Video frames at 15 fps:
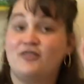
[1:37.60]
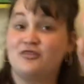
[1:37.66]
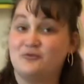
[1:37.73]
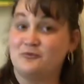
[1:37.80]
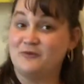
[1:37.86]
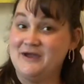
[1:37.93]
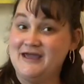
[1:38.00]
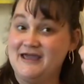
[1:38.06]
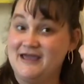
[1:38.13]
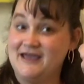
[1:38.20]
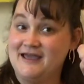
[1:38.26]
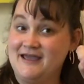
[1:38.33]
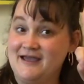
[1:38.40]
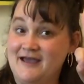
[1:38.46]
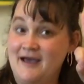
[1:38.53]

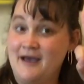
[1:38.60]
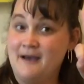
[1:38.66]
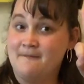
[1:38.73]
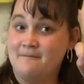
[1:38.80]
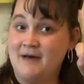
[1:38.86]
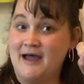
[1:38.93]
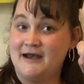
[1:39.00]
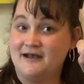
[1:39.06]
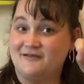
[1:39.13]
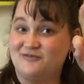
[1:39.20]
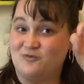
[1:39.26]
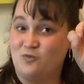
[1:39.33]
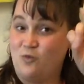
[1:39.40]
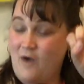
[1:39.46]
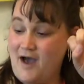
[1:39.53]
3 minus
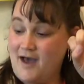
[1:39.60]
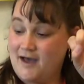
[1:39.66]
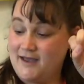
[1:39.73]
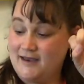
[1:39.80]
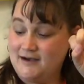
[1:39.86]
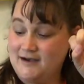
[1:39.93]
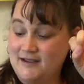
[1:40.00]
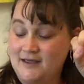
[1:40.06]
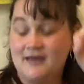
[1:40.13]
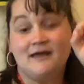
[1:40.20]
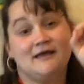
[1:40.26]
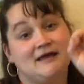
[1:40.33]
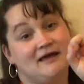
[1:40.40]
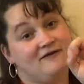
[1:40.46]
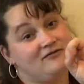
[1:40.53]
1
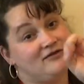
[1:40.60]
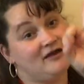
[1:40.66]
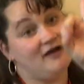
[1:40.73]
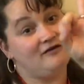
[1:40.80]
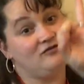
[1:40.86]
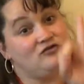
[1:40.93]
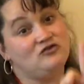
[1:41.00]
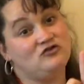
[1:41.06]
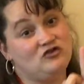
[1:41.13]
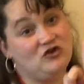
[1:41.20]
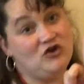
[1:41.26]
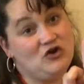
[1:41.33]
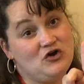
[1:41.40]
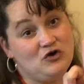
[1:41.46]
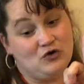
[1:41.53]
gives us
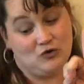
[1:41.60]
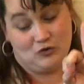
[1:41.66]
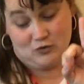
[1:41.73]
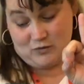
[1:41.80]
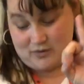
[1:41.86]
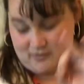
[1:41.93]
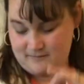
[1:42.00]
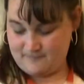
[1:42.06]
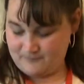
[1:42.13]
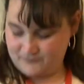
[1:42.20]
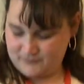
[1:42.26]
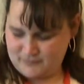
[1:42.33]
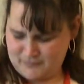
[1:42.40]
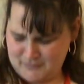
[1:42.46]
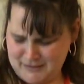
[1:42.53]
2.
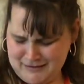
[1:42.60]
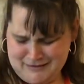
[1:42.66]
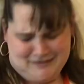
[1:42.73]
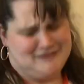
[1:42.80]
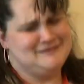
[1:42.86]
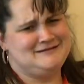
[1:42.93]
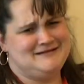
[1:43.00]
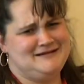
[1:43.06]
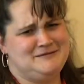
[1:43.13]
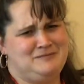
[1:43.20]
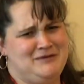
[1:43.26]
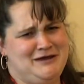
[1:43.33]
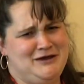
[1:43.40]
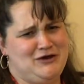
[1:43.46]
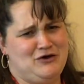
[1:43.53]
Did
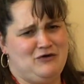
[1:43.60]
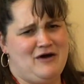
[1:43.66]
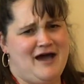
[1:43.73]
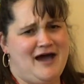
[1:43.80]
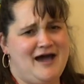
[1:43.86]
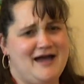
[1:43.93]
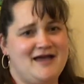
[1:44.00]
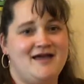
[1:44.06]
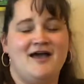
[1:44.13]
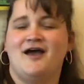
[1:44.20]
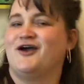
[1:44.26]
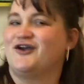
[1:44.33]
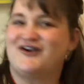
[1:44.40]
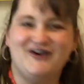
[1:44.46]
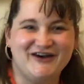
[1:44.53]
Pete cry?
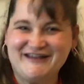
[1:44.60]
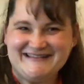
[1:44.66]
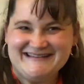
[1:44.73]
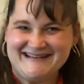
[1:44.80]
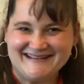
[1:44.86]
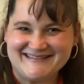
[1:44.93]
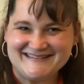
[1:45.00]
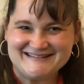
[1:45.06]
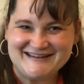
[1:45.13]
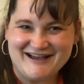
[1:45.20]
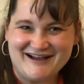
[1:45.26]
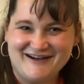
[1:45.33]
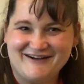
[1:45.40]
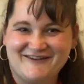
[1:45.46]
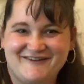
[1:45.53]
Goodness
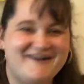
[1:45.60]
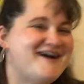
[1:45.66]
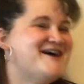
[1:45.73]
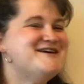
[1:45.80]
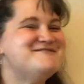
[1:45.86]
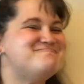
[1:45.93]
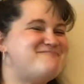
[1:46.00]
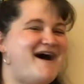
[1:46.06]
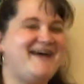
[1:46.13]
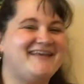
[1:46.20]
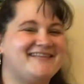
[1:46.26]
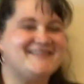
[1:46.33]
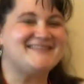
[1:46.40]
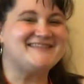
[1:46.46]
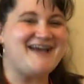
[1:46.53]
no.
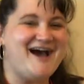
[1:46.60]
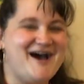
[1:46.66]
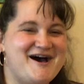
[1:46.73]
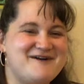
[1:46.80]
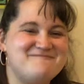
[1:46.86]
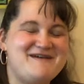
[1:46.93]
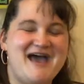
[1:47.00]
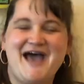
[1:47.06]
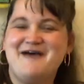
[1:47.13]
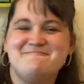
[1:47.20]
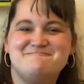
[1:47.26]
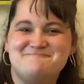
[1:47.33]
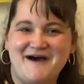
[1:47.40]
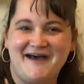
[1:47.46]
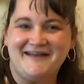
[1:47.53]
Buttons come
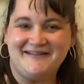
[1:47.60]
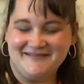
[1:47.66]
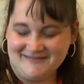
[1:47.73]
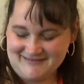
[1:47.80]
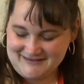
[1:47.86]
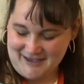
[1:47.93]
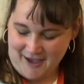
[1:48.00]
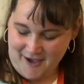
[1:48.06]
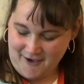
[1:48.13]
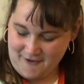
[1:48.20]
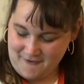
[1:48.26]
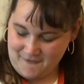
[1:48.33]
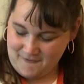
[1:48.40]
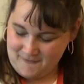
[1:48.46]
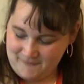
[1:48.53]
and buttons
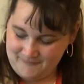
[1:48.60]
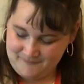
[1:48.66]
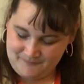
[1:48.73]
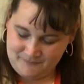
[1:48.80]
go.